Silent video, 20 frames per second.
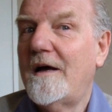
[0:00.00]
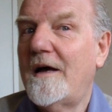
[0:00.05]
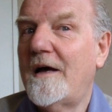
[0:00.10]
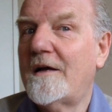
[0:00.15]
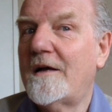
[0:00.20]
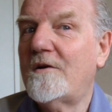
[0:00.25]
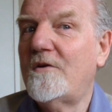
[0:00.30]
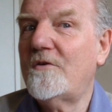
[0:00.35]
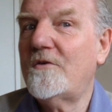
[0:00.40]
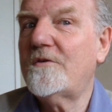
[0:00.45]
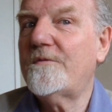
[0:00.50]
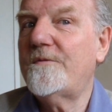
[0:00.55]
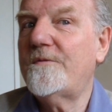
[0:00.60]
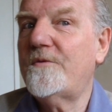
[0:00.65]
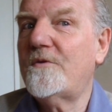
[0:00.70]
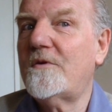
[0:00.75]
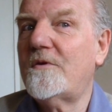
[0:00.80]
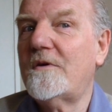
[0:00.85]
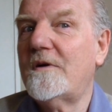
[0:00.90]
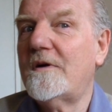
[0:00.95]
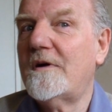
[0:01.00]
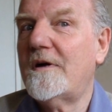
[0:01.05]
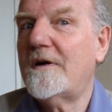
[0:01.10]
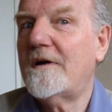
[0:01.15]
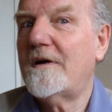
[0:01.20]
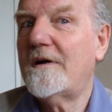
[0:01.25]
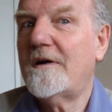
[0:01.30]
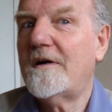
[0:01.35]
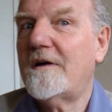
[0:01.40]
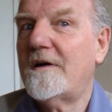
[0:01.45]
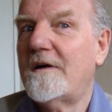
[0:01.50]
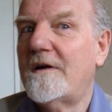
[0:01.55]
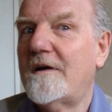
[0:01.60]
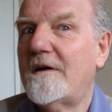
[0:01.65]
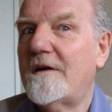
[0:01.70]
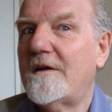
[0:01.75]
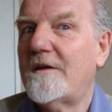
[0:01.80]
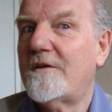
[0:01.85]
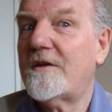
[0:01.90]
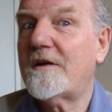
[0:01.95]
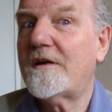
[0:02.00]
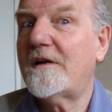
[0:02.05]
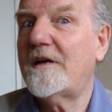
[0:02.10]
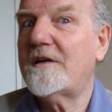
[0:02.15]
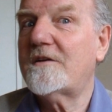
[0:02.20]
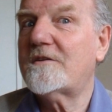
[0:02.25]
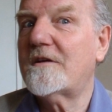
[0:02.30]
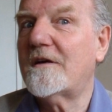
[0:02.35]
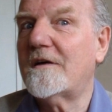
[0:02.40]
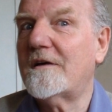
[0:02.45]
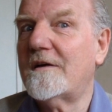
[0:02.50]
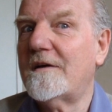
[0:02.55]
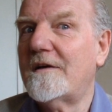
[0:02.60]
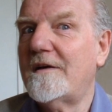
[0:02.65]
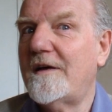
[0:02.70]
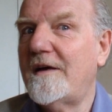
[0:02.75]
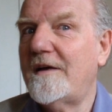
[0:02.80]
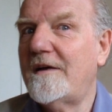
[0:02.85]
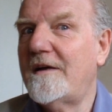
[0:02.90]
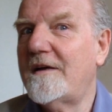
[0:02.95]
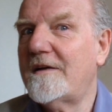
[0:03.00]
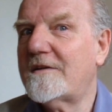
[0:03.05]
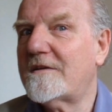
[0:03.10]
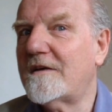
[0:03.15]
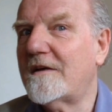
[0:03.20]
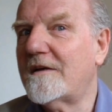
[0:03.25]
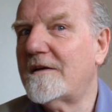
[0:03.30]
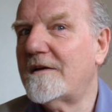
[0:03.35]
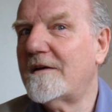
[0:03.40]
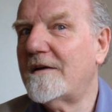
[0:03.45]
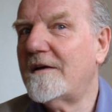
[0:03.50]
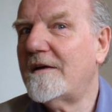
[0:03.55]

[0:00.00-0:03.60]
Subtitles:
and look for the glitter in litter.